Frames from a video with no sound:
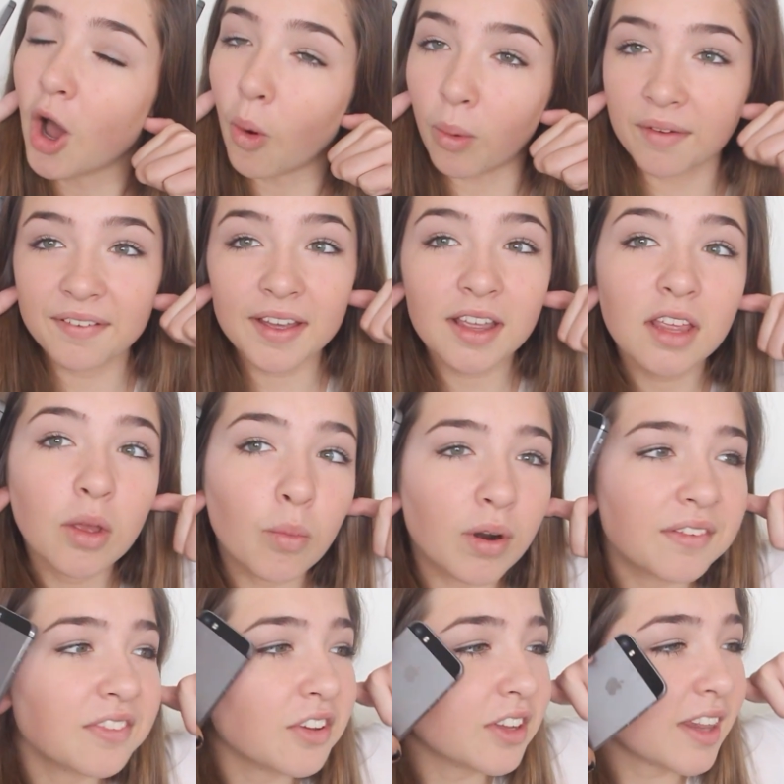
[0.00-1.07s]
What if I, what
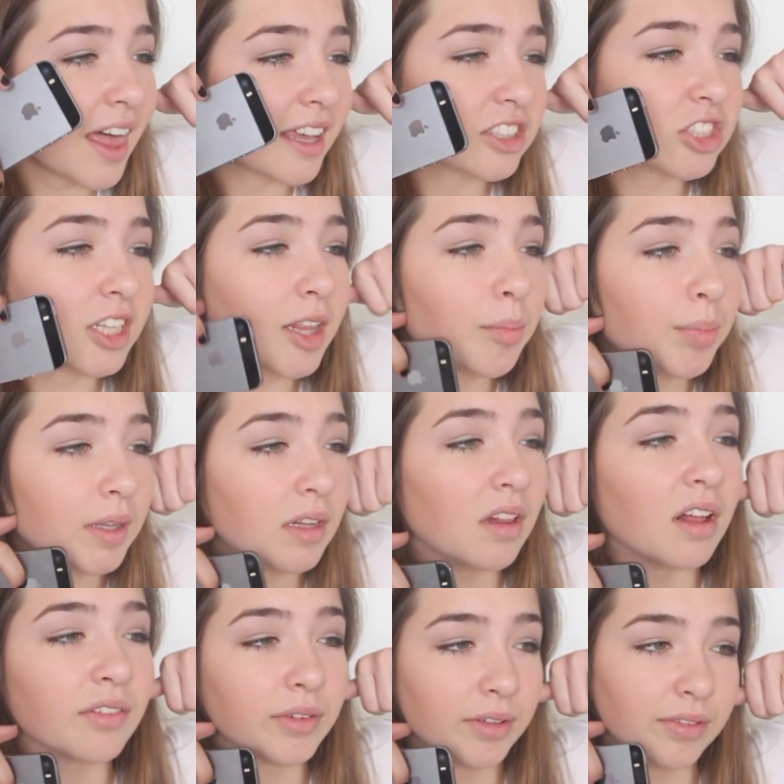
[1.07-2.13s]
if you can actually like peel
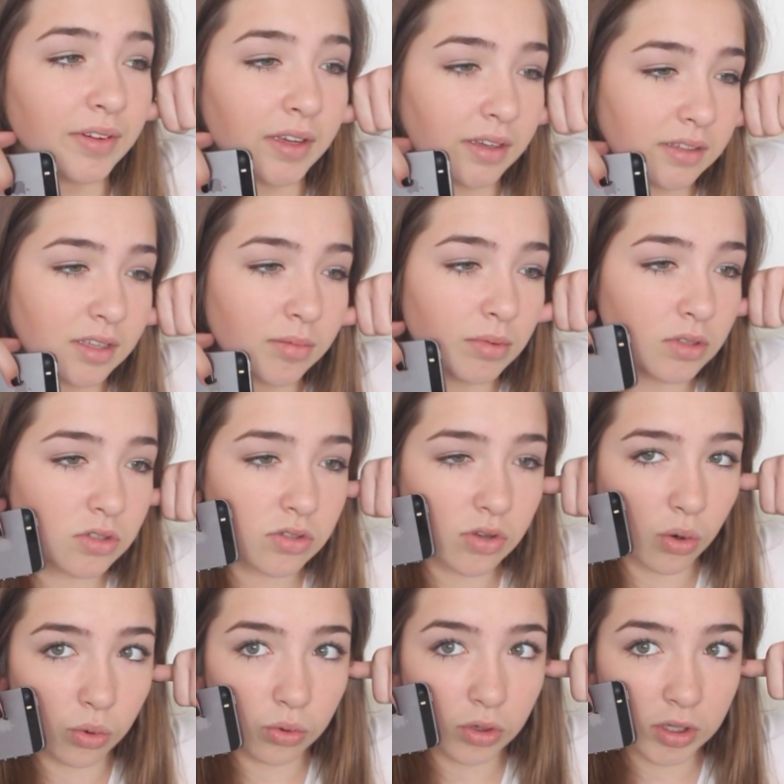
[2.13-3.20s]
off your face? That'd be
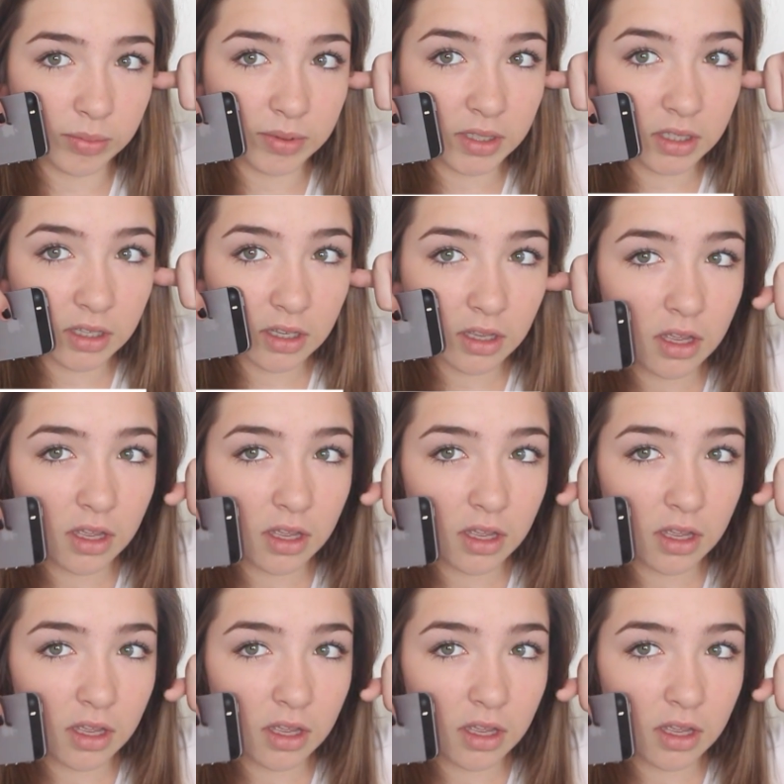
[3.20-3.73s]
so creepy.